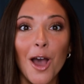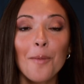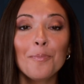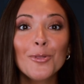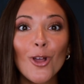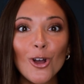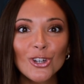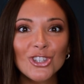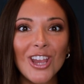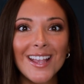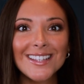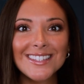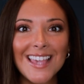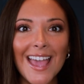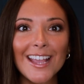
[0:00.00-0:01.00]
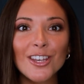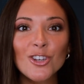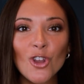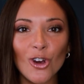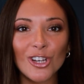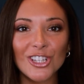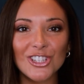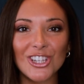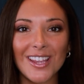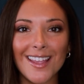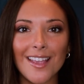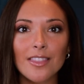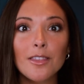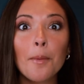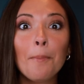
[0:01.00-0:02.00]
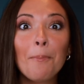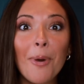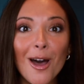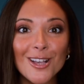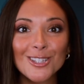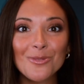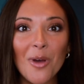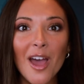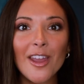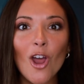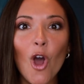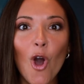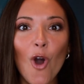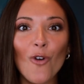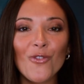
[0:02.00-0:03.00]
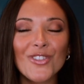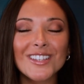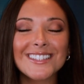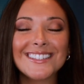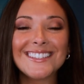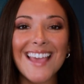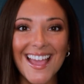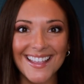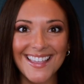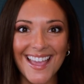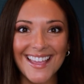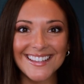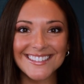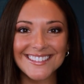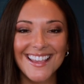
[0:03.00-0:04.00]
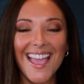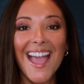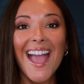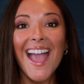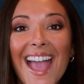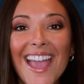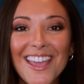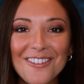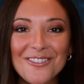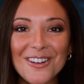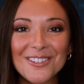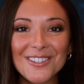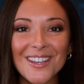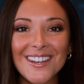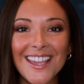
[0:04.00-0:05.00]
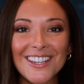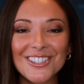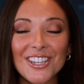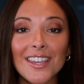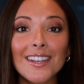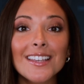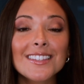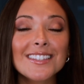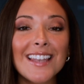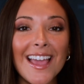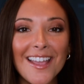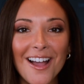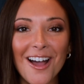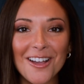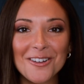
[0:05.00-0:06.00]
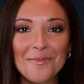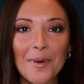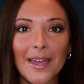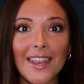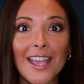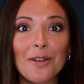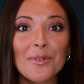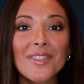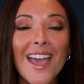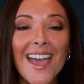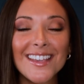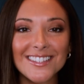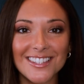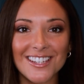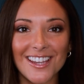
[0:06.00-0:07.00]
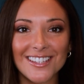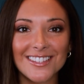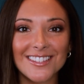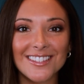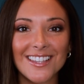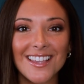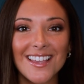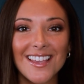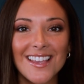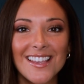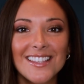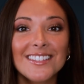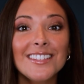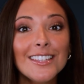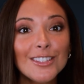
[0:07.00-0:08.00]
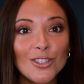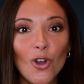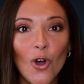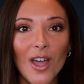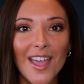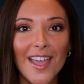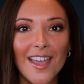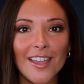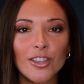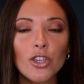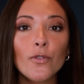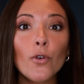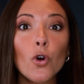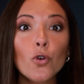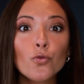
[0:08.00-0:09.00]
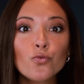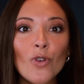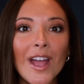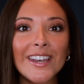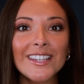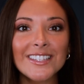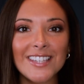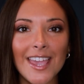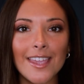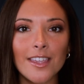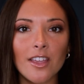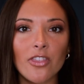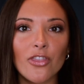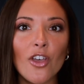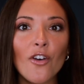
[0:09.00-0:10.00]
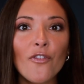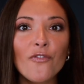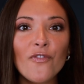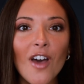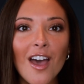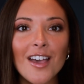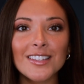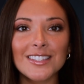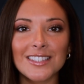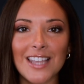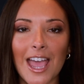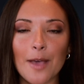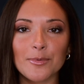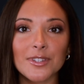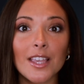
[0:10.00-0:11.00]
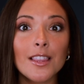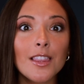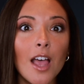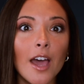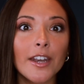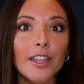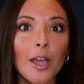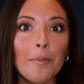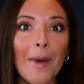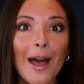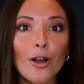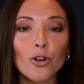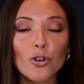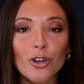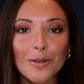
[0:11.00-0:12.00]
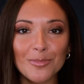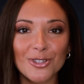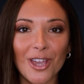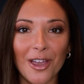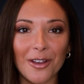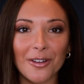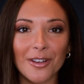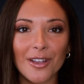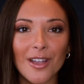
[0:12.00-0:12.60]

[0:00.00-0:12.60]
Blockchain technology, the buzzword of the decade. Hey Crypto Nation, it's Layah Heilpern here with Exodus. Since you're here, you've already taken the first steps in learning about crypto,